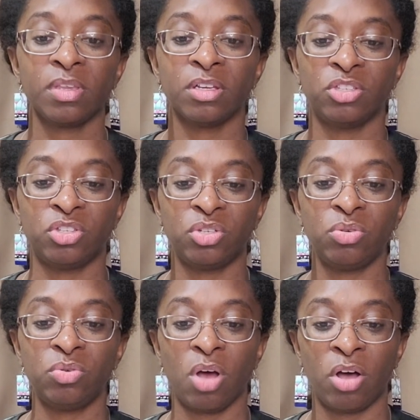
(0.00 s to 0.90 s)

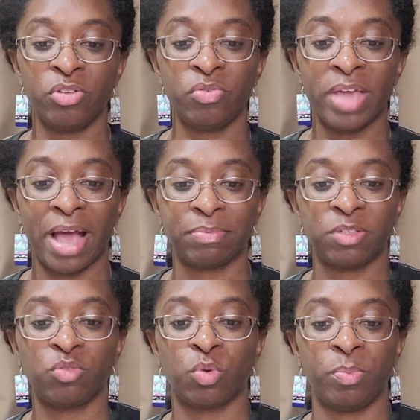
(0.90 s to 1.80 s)
Soon all you
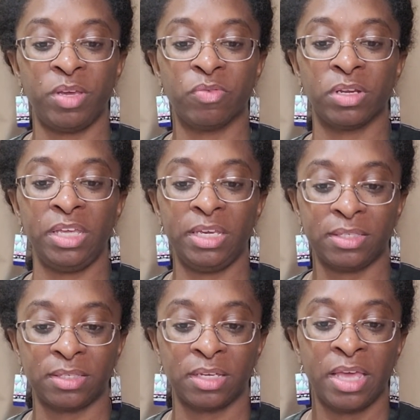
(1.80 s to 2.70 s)
captives will be
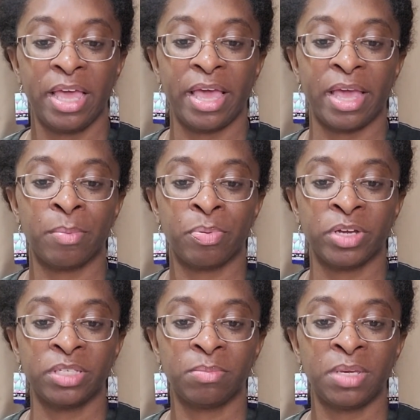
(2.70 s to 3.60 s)
released.
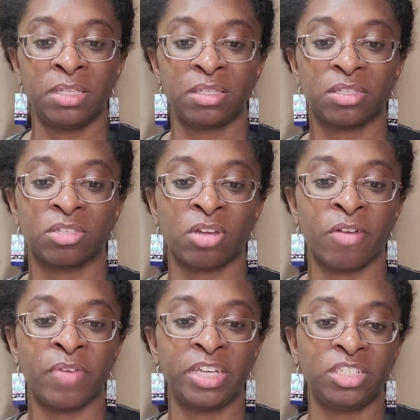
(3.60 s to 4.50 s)
Imprisonment,
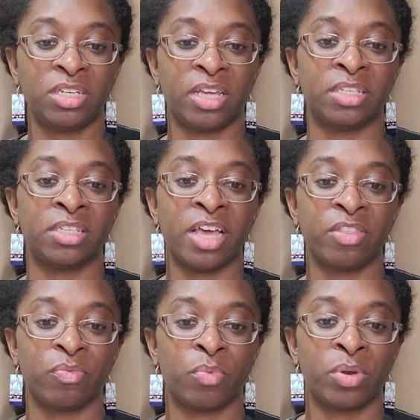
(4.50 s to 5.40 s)
starvation, and
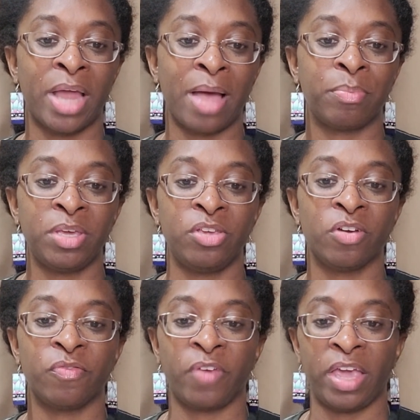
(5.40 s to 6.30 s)
death will not be
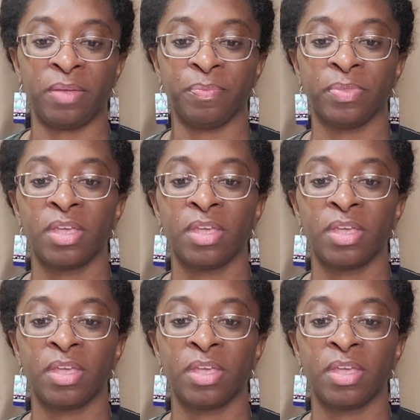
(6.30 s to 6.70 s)
your fate.